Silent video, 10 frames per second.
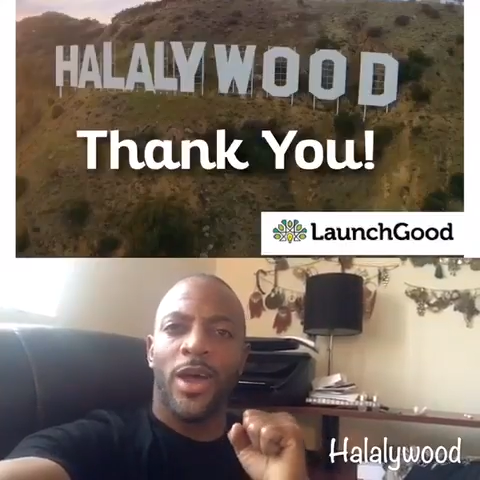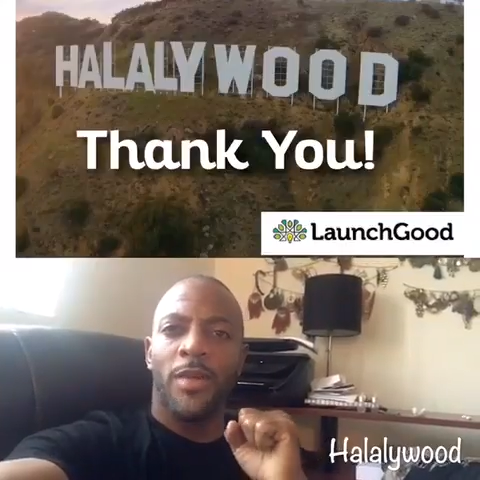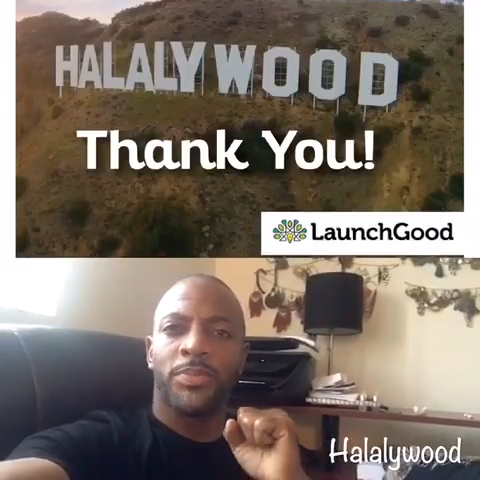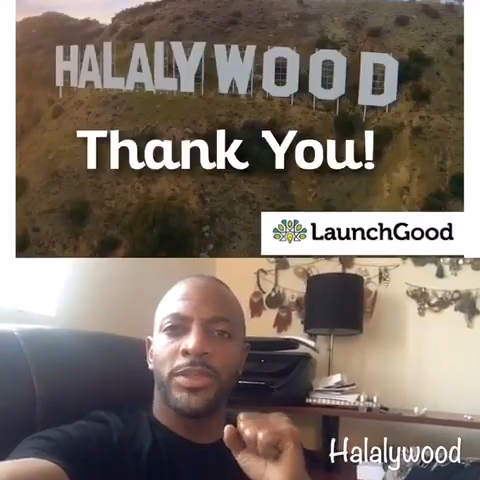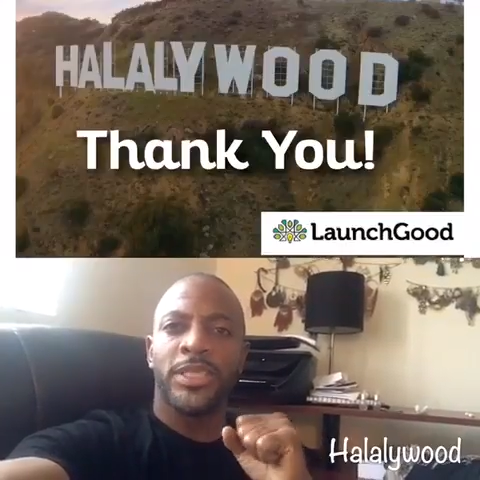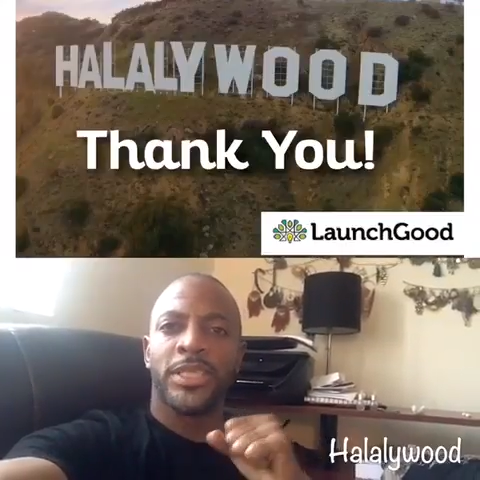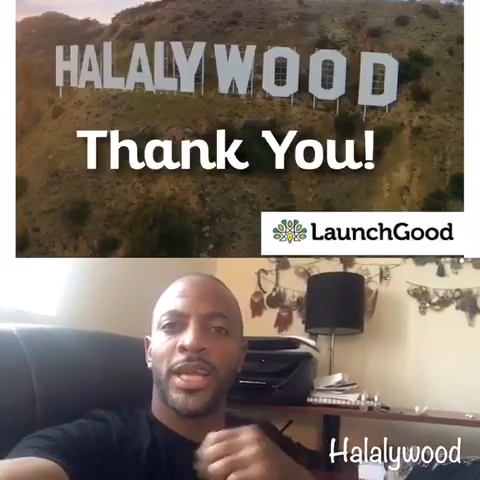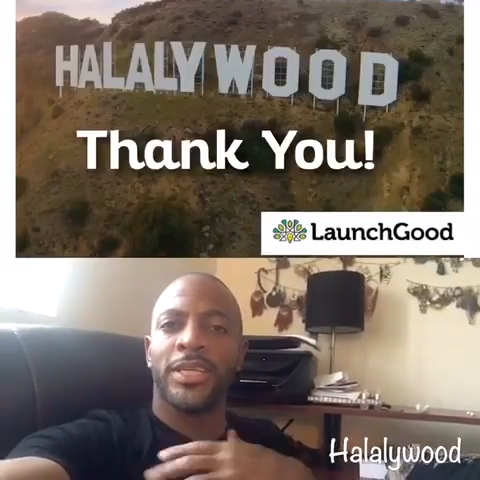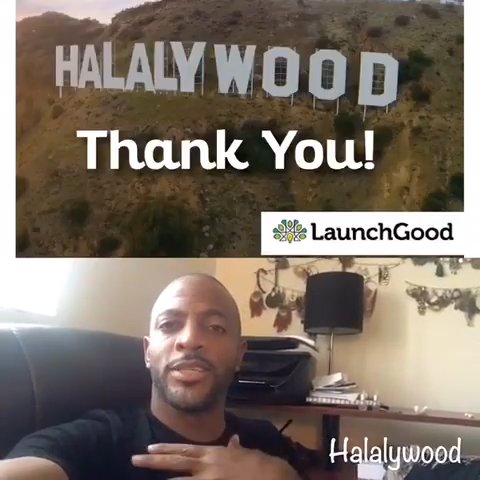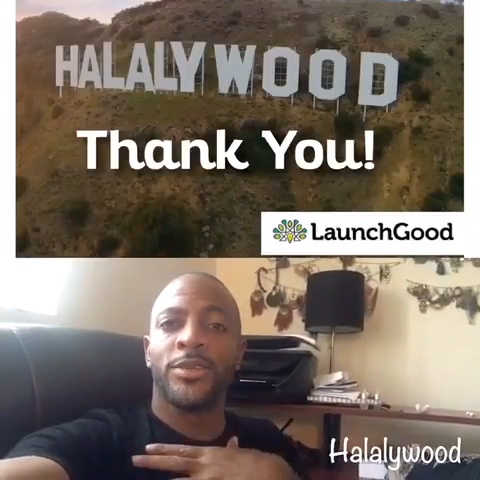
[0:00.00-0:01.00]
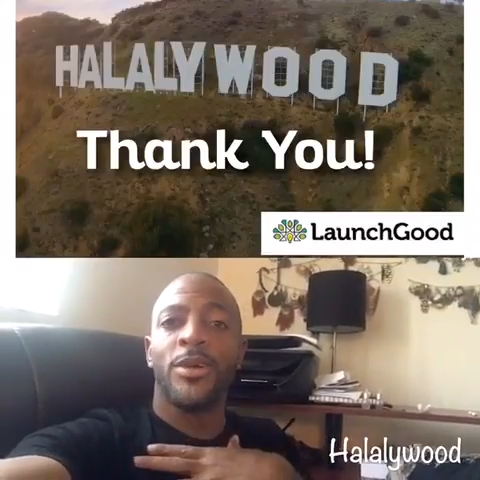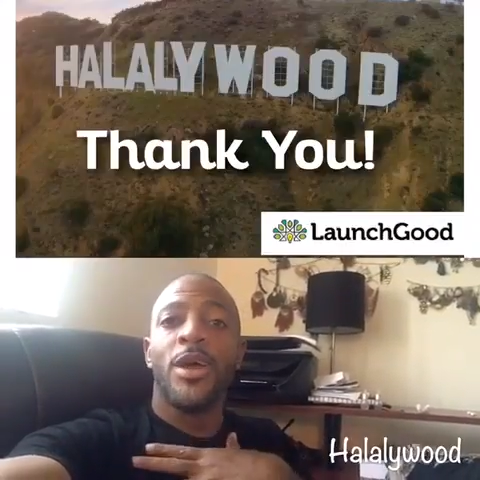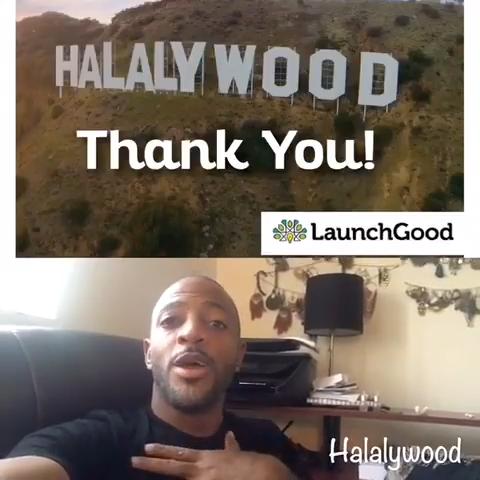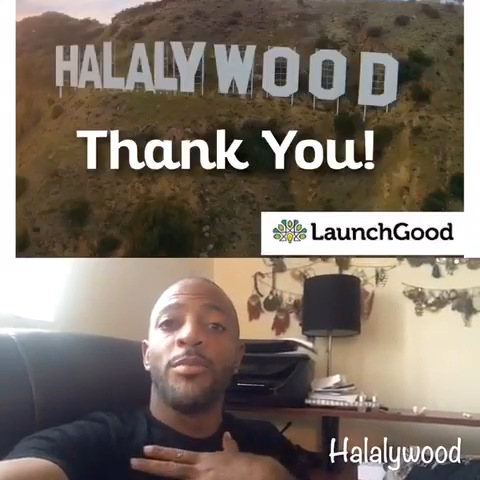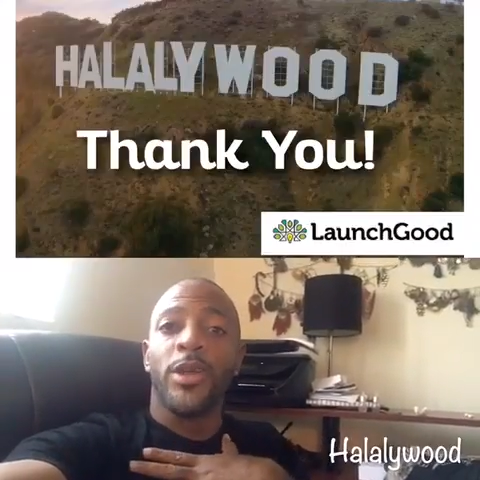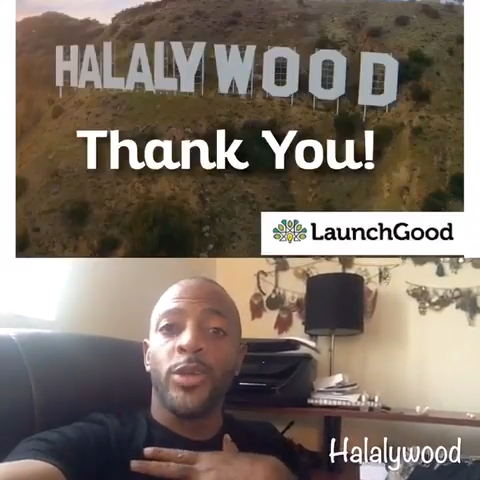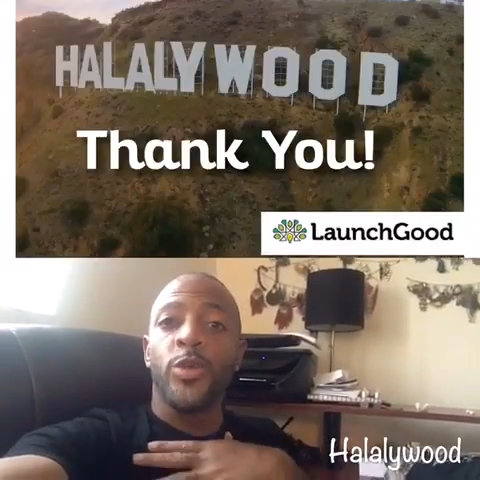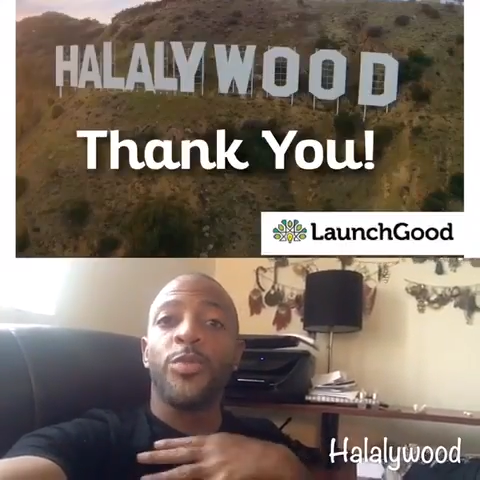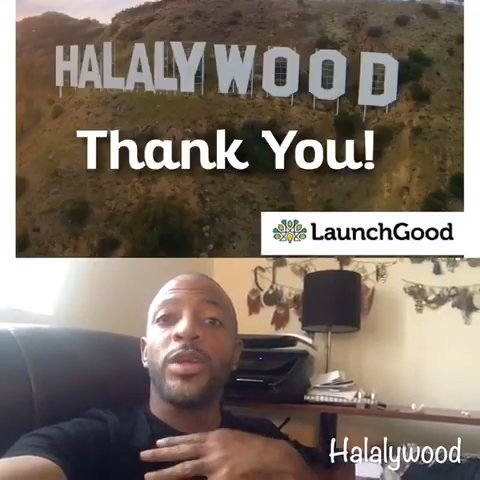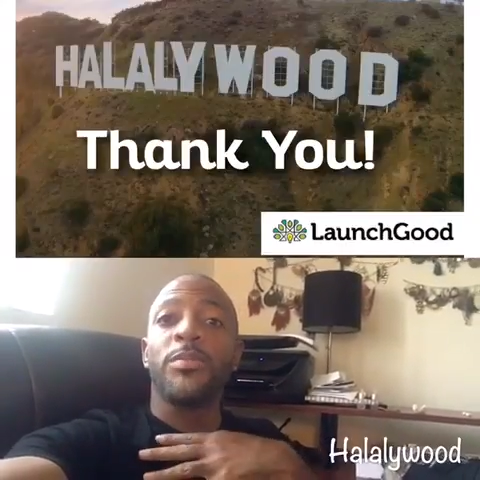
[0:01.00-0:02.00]
I appreciate you. May
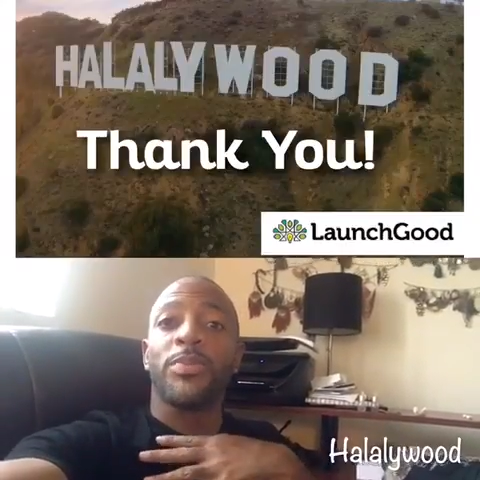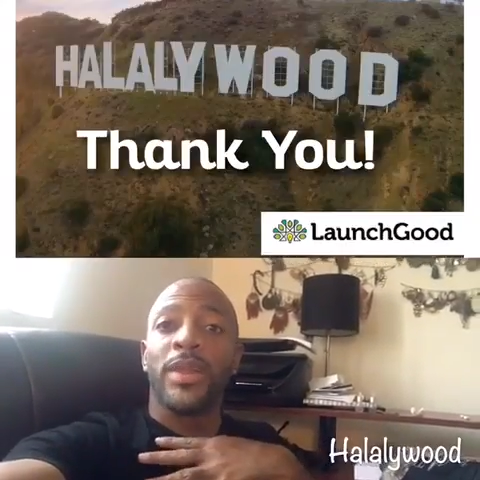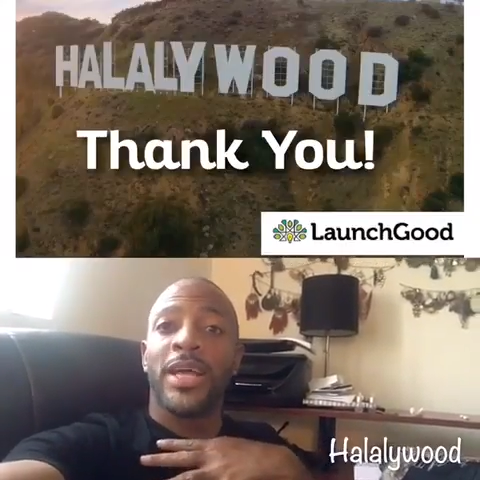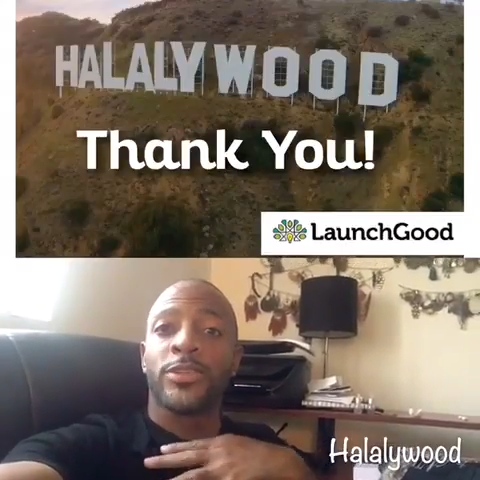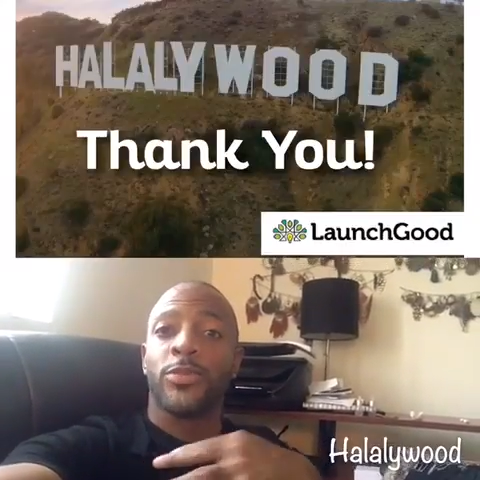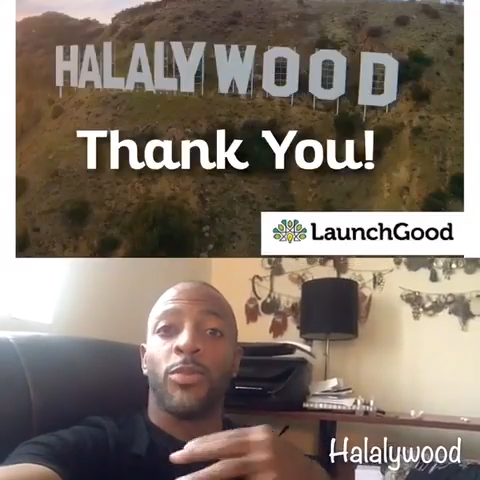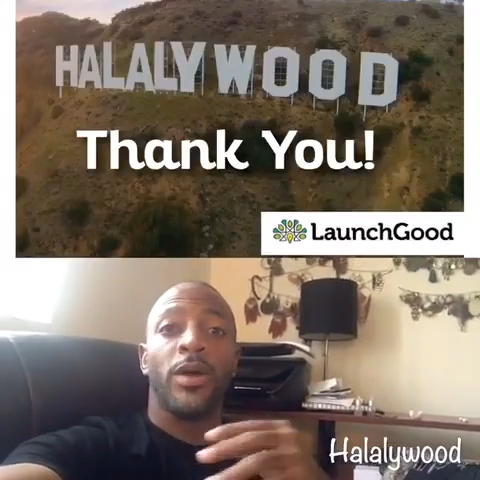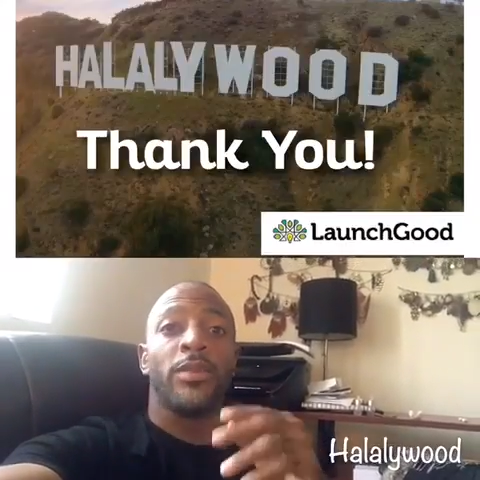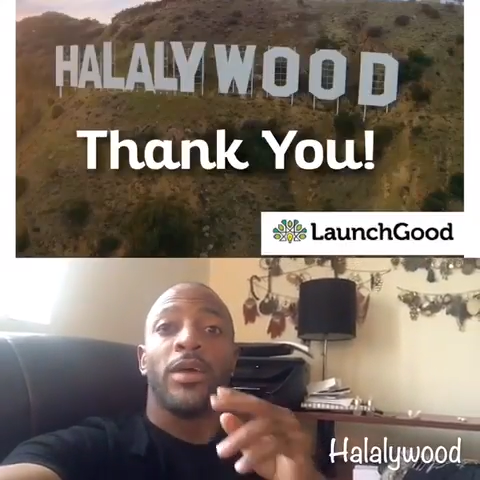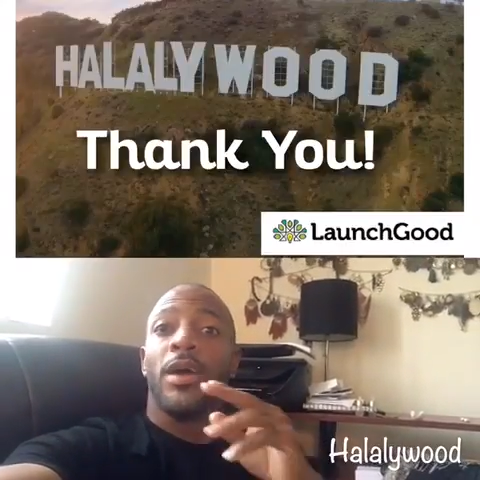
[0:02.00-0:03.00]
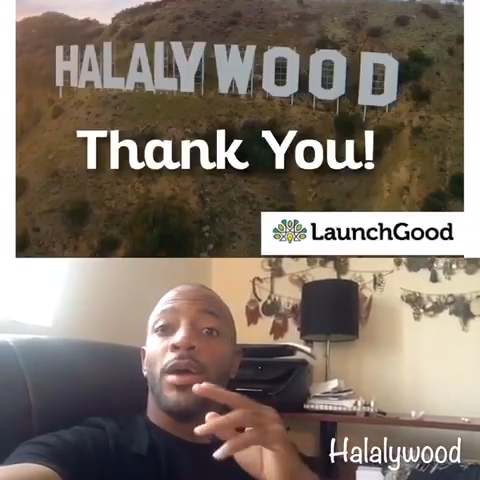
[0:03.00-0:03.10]
you be blessed with